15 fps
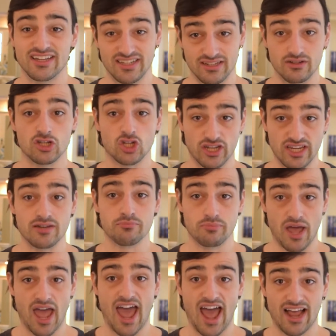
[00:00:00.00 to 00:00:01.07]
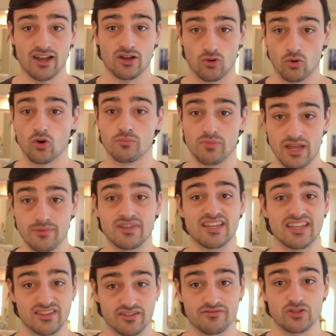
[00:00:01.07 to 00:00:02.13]
looking back or
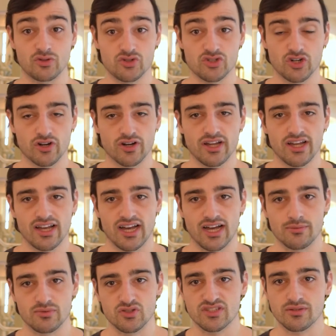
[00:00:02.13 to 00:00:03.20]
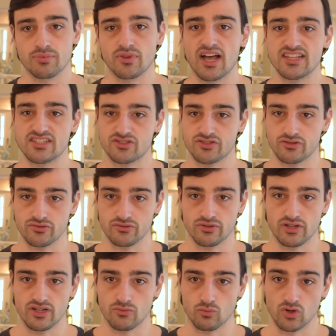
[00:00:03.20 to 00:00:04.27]
maybe in the future. So this applies to
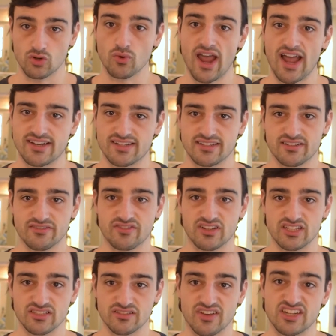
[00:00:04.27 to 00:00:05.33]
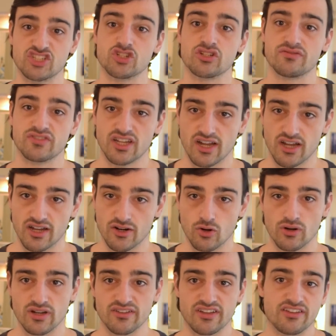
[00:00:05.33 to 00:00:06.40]
regret and the feelings of I should have done,
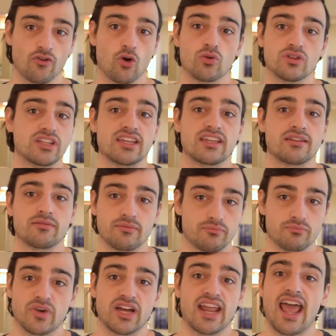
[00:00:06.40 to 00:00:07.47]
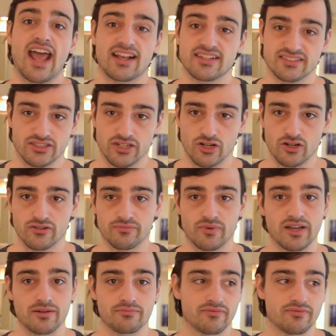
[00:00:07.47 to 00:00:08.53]
or if only but X, if my